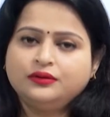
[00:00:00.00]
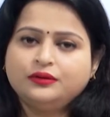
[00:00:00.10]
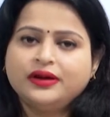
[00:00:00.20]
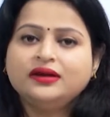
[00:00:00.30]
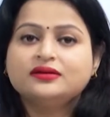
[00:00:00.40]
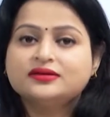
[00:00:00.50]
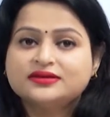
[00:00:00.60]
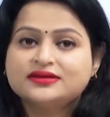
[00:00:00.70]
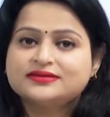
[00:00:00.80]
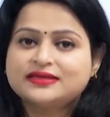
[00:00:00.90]
right?
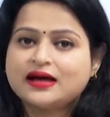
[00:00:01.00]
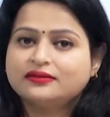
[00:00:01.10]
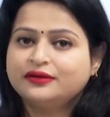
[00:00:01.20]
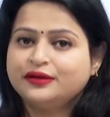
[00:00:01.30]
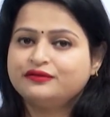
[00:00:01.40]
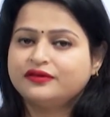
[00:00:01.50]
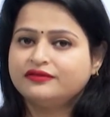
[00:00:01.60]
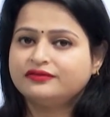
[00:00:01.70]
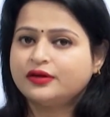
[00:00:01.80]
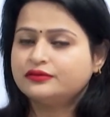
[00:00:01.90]
6 lakh
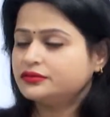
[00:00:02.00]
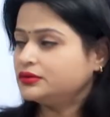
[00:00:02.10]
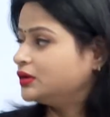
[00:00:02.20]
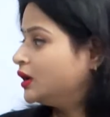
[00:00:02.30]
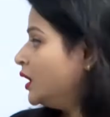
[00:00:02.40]
35,000.